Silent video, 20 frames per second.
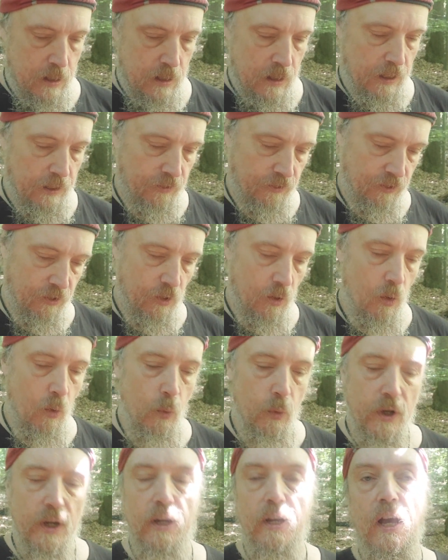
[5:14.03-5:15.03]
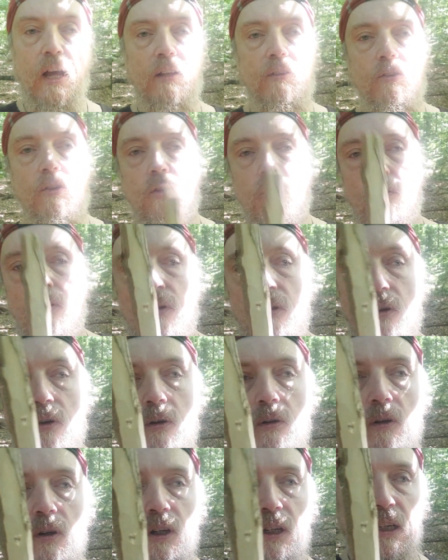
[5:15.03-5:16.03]
Like so, we got
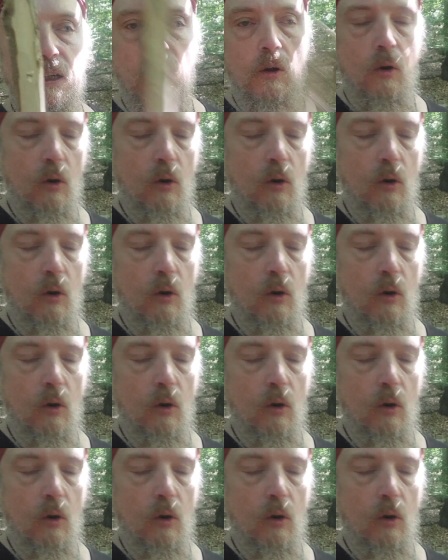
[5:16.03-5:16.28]
a little